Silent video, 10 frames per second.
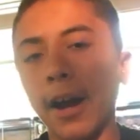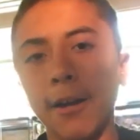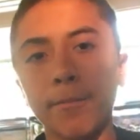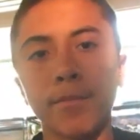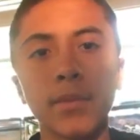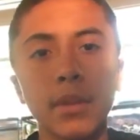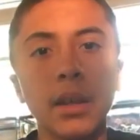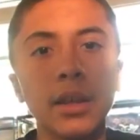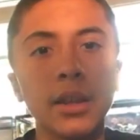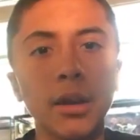Um,
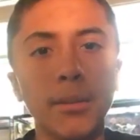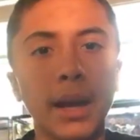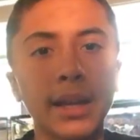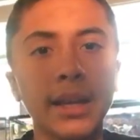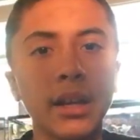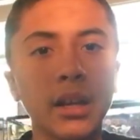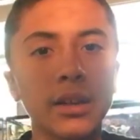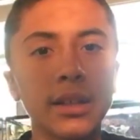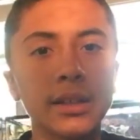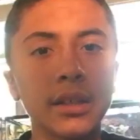they're back
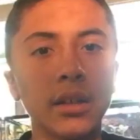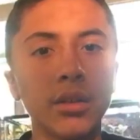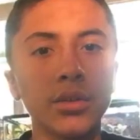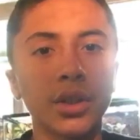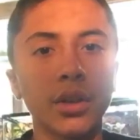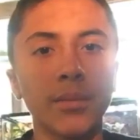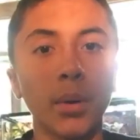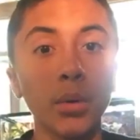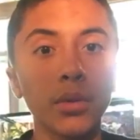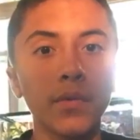here in this
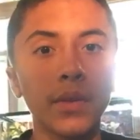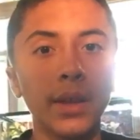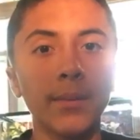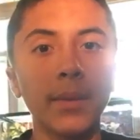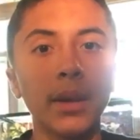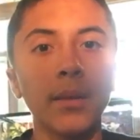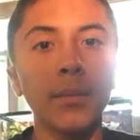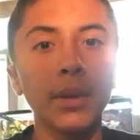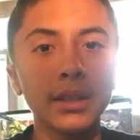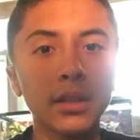enclosure, both of them.
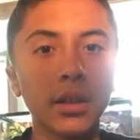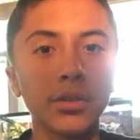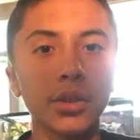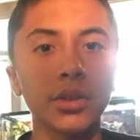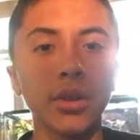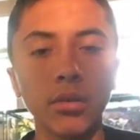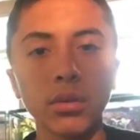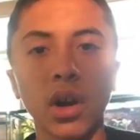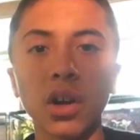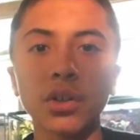But this enclosure is
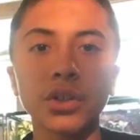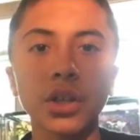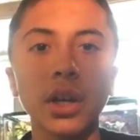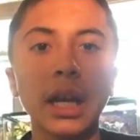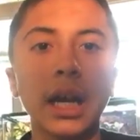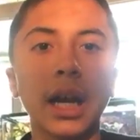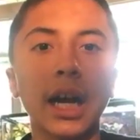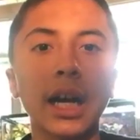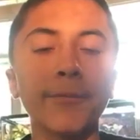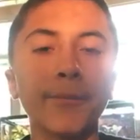so large
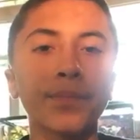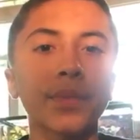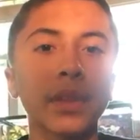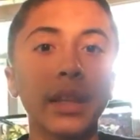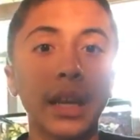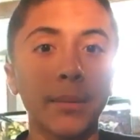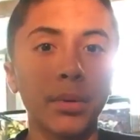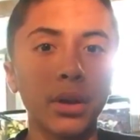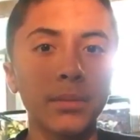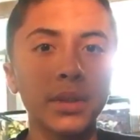um,
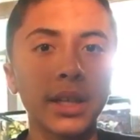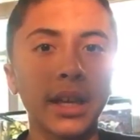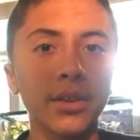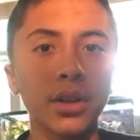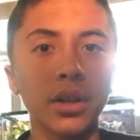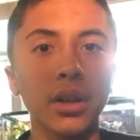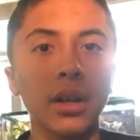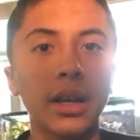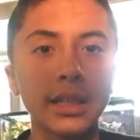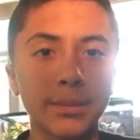that I put them
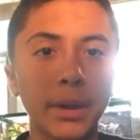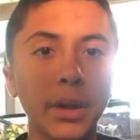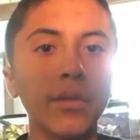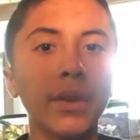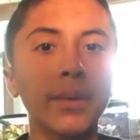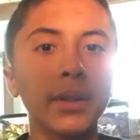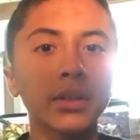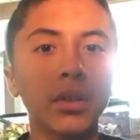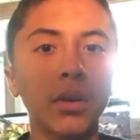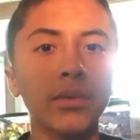together. It's a male and
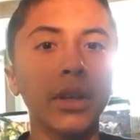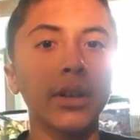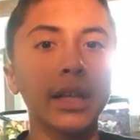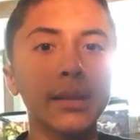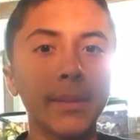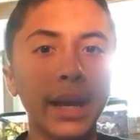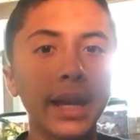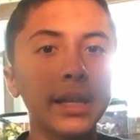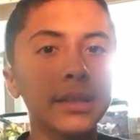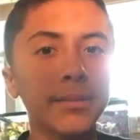female, so hopefully I'll get
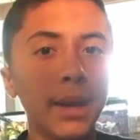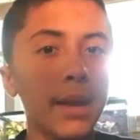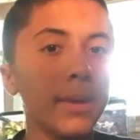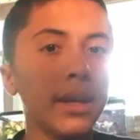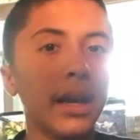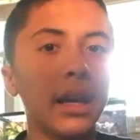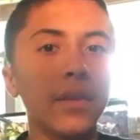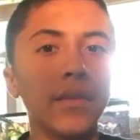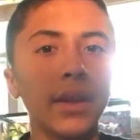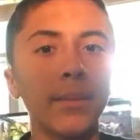some eggs, maybe,
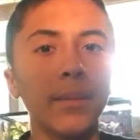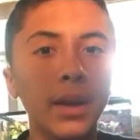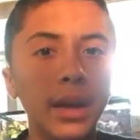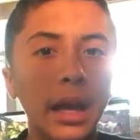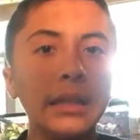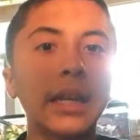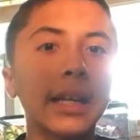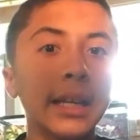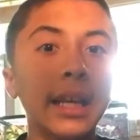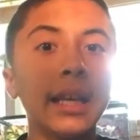out of them.
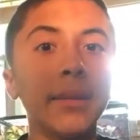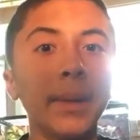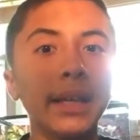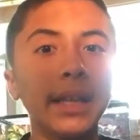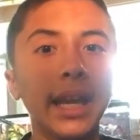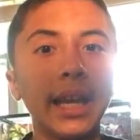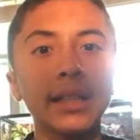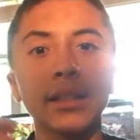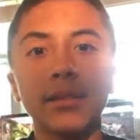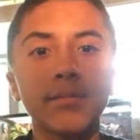And I can incubate the
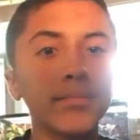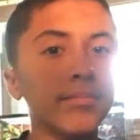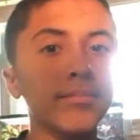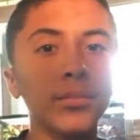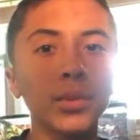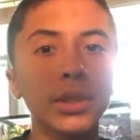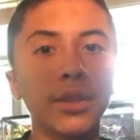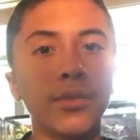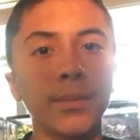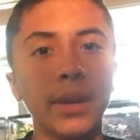eggs, and
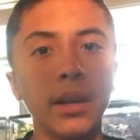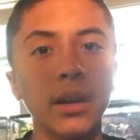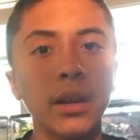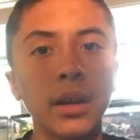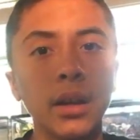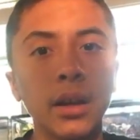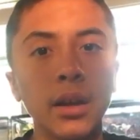we'll see from there.